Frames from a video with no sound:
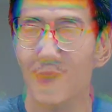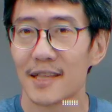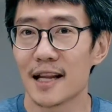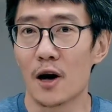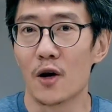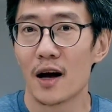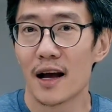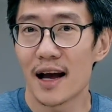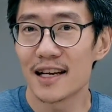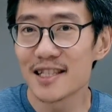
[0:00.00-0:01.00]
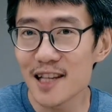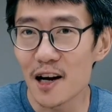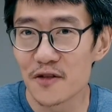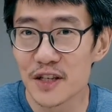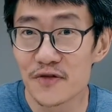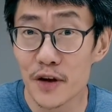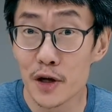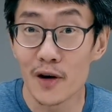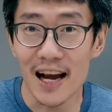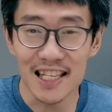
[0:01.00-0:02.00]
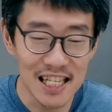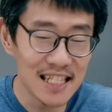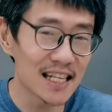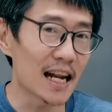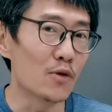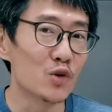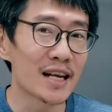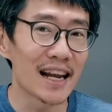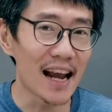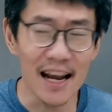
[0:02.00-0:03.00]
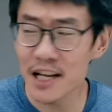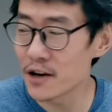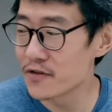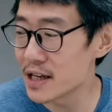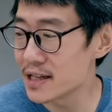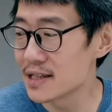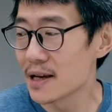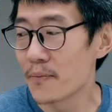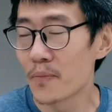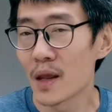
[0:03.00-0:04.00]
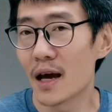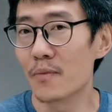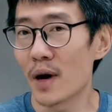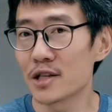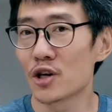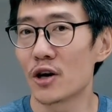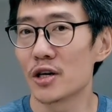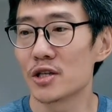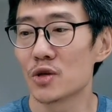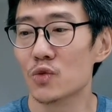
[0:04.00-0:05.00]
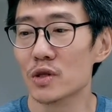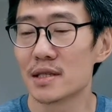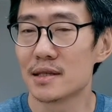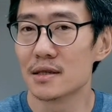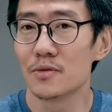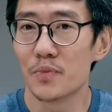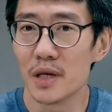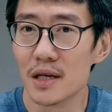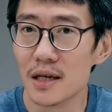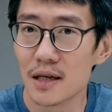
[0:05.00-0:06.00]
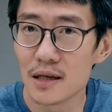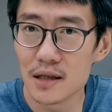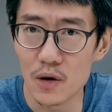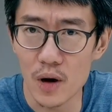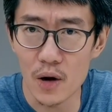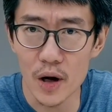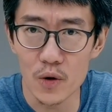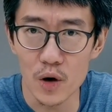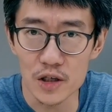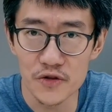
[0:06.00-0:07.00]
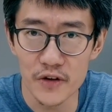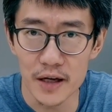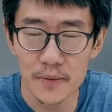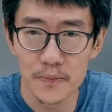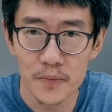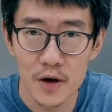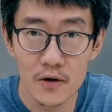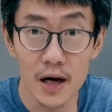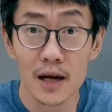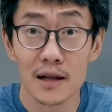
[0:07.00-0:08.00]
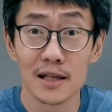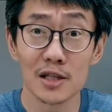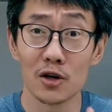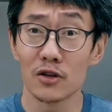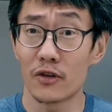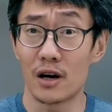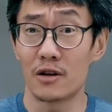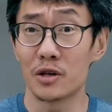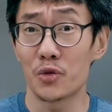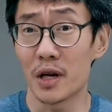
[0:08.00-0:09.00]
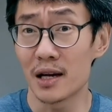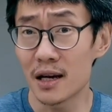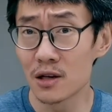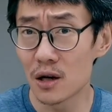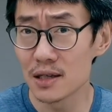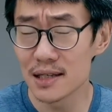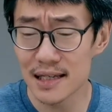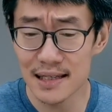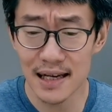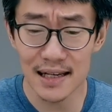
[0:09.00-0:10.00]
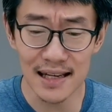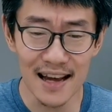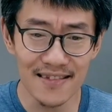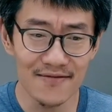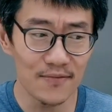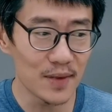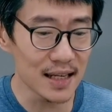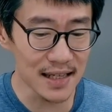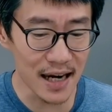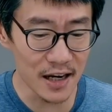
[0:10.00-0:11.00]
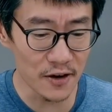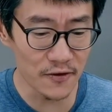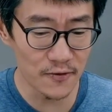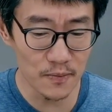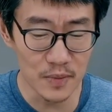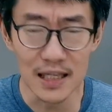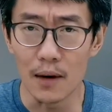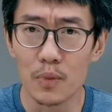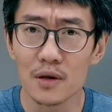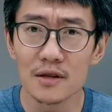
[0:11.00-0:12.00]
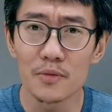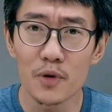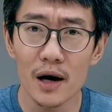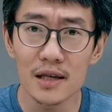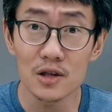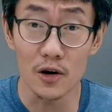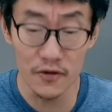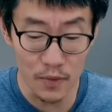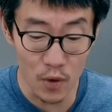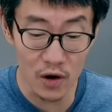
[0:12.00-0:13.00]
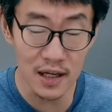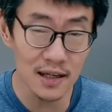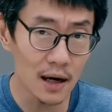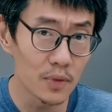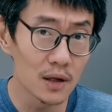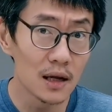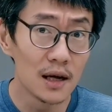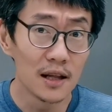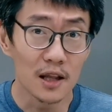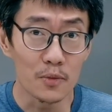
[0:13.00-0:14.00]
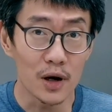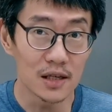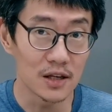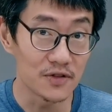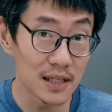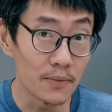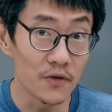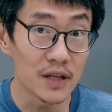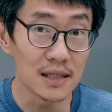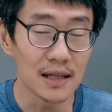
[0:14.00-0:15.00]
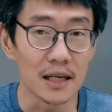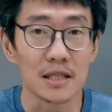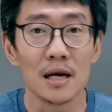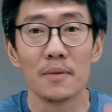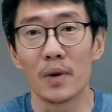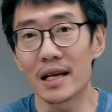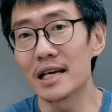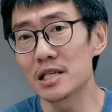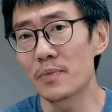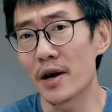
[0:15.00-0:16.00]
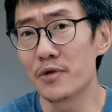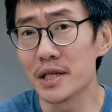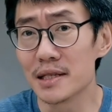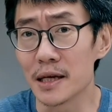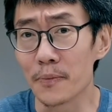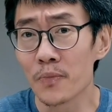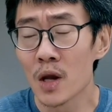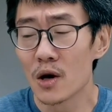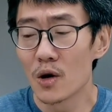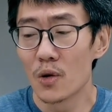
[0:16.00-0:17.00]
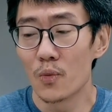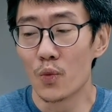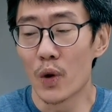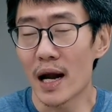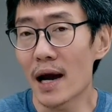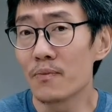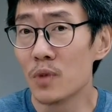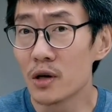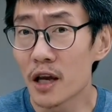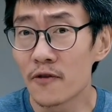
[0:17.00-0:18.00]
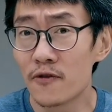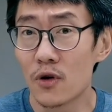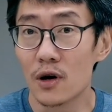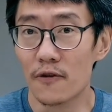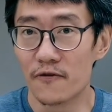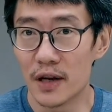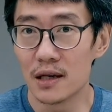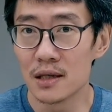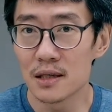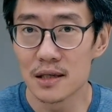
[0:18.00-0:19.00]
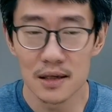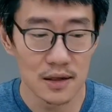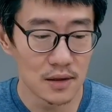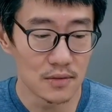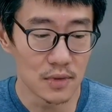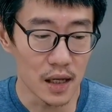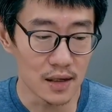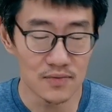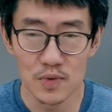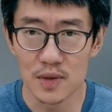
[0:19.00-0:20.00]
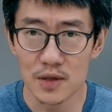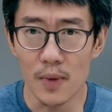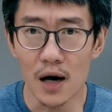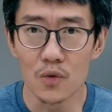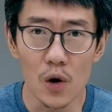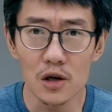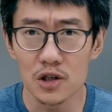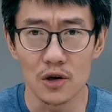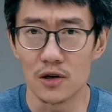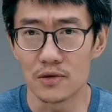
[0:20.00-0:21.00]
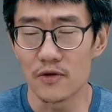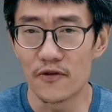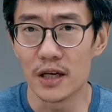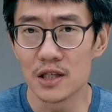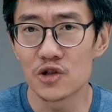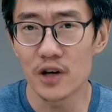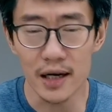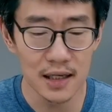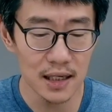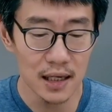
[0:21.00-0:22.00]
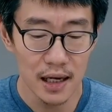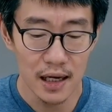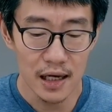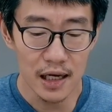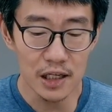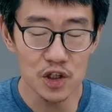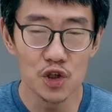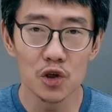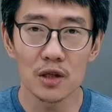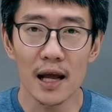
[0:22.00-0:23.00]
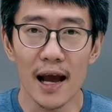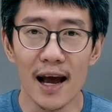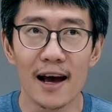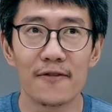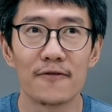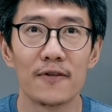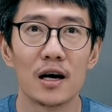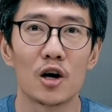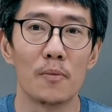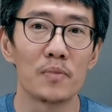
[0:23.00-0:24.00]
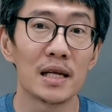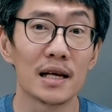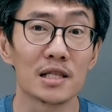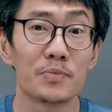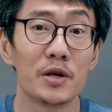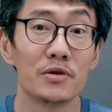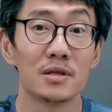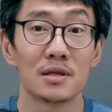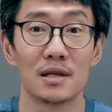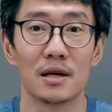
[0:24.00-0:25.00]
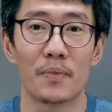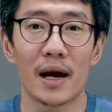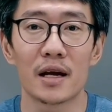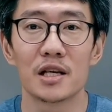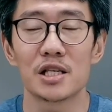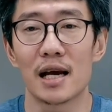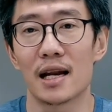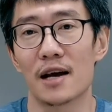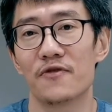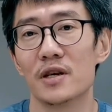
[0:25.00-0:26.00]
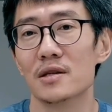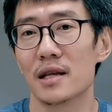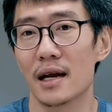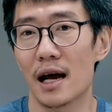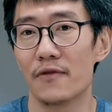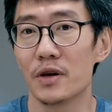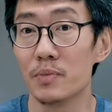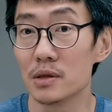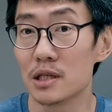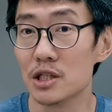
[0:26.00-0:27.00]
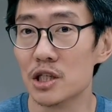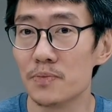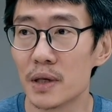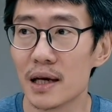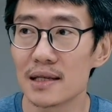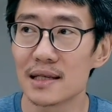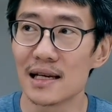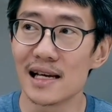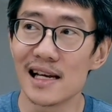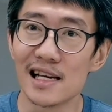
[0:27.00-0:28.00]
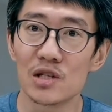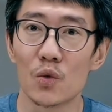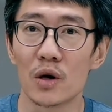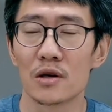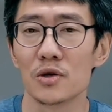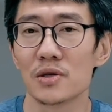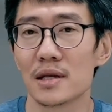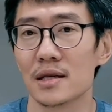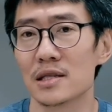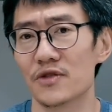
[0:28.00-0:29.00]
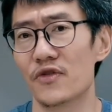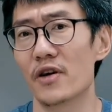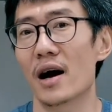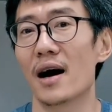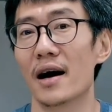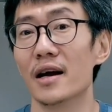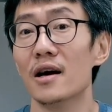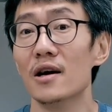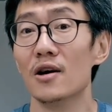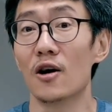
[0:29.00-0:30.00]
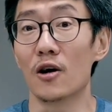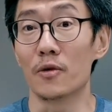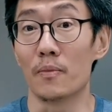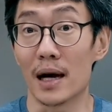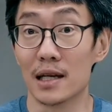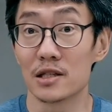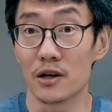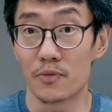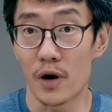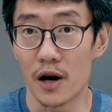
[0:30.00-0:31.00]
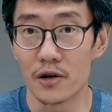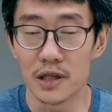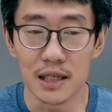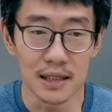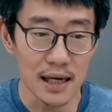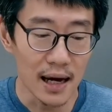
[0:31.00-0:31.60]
Now, at the start of this video, I actually said I wouldn't get any of these, and my choice would still be the Huawei Watch Fit, right? This goes for $129 these days, and that's kind of double the price, or even more than double the price of some of these things. But here's my reasoning. When I'm looking for a fitness, like smartwatch or fitness tracker, it should have a complete experience in a package, and I feel that having built-in GPS is one of those things that's very high on my list of priorities.